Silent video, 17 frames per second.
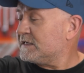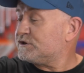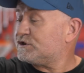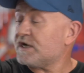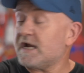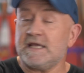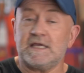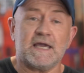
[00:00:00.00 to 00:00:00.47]

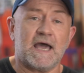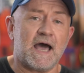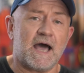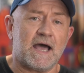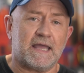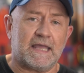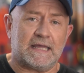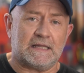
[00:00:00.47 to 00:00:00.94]

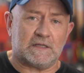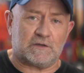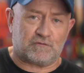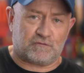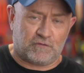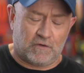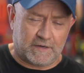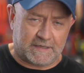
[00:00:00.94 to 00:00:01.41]
Jaycar
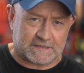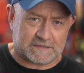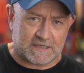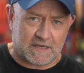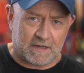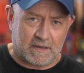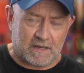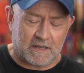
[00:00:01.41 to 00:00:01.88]

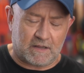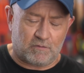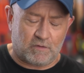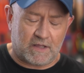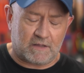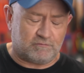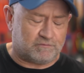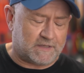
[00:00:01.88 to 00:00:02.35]
Electronics, a
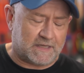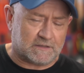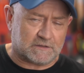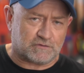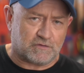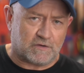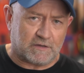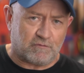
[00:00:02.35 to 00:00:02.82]

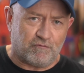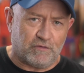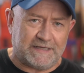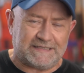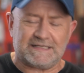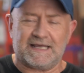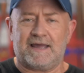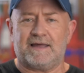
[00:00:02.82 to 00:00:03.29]
electronic
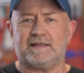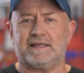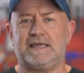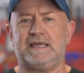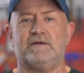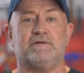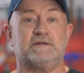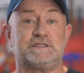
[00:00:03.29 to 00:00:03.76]
retailer
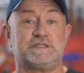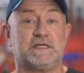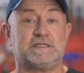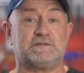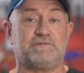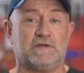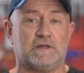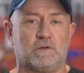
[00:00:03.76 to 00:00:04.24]
here in
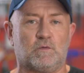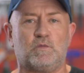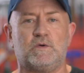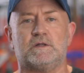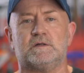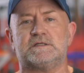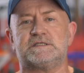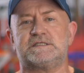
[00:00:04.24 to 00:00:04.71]
Shittsville,
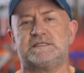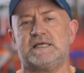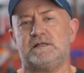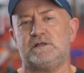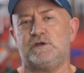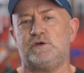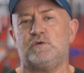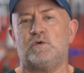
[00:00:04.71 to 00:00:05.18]
will
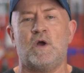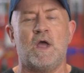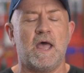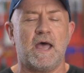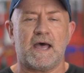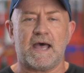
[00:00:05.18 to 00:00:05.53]
sell you